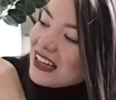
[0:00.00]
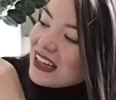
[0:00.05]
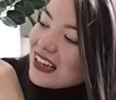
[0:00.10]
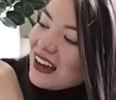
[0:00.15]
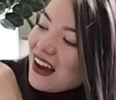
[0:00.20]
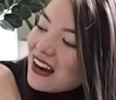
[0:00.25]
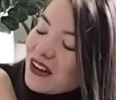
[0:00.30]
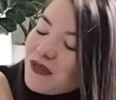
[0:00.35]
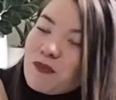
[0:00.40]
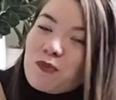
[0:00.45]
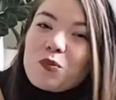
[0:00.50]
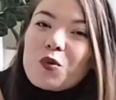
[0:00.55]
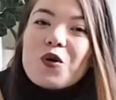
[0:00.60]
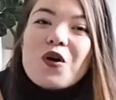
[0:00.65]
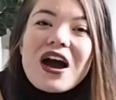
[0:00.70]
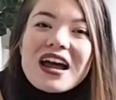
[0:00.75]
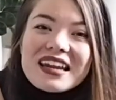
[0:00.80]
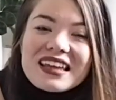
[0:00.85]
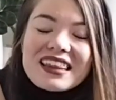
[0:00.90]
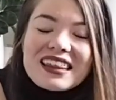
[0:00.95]
kind of
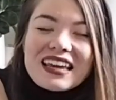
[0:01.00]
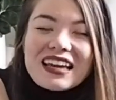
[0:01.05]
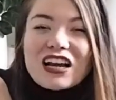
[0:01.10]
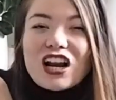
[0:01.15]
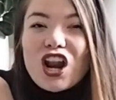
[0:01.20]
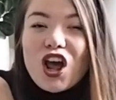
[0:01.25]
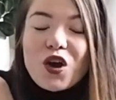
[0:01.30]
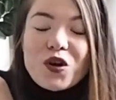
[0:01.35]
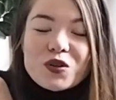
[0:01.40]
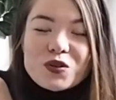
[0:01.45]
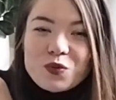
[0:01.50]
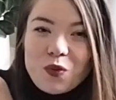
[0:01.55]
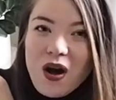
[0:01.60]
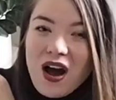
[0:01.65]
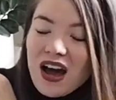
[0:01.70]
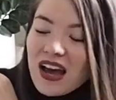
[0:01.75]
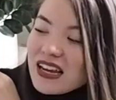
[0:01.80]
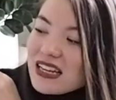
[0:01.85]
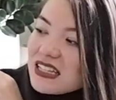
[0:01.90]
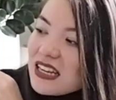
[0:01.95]
bought anything clothes
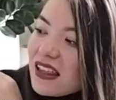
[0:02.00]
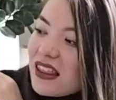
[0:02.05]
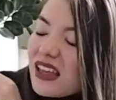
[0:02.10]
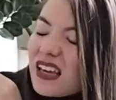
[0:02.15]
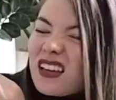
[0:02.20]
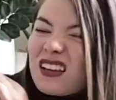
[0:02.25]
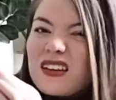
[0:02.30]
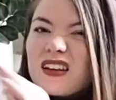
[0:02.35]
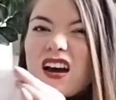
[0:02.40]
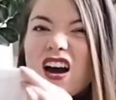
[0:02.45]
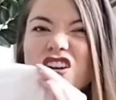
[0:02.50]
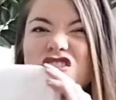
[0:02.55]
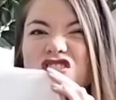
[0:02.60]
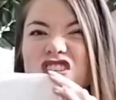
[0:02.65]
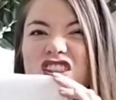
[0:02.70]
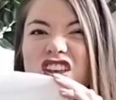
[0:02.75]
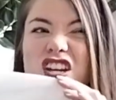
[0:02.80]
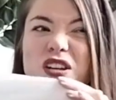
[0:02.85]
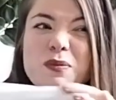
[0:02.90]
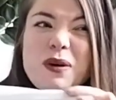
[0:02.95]
wise. I think
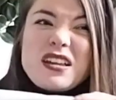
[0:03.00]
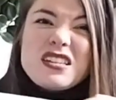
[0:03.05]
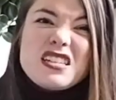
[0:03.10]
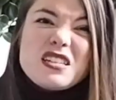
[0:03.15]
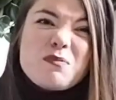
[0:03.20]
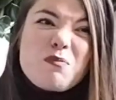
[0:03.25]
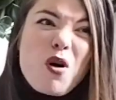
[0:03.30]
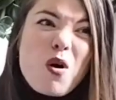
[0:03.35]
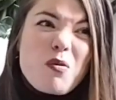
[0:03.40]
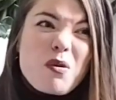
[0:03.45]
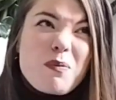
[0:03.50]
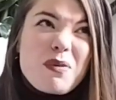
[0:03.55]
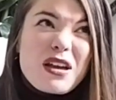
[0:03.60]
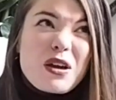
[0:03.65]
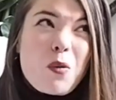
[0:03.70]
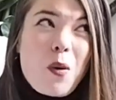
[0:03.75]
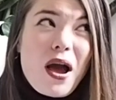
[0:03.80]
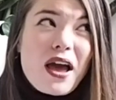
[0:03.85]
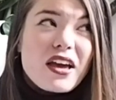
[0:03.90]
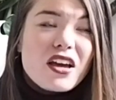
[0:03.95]
£130 is probably
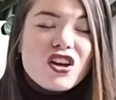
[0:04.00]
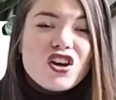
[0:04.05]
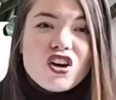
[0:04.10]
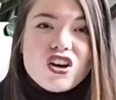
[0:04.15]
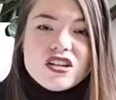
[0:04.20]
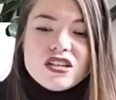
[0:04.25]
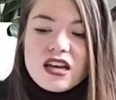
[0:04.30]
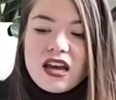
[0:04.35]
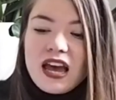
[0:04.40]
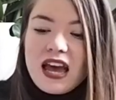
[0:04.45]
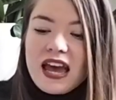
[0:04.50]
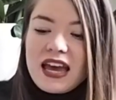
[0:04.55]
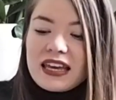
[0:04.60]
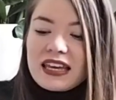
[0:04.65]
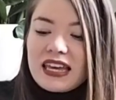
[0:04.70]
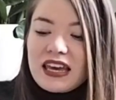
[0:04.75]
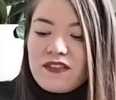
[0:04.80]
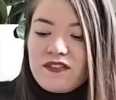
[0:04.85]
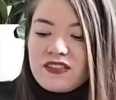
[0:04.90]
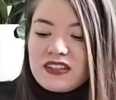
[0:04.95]
quite a good
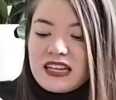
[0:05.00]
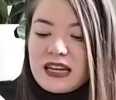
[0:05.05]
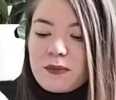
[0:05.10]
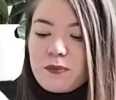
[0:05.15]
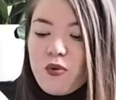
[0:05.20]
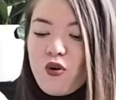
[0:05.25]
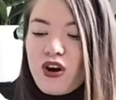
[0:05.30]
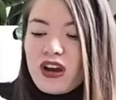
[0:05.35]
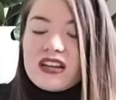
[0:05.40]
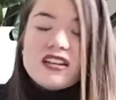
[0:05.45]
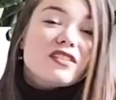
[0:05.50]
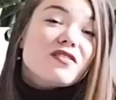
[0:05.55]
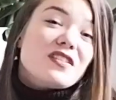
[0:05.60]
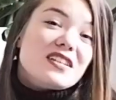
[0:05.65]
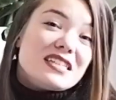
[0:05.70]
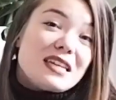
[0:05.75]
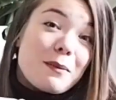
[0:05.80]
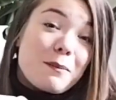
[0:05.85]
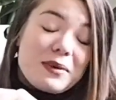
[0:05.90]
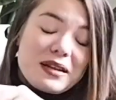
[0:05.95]
gifting point for
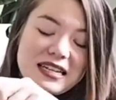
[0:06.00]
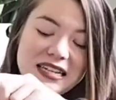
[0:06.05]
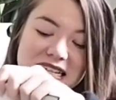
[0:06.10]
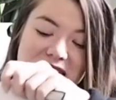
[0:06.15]
somebody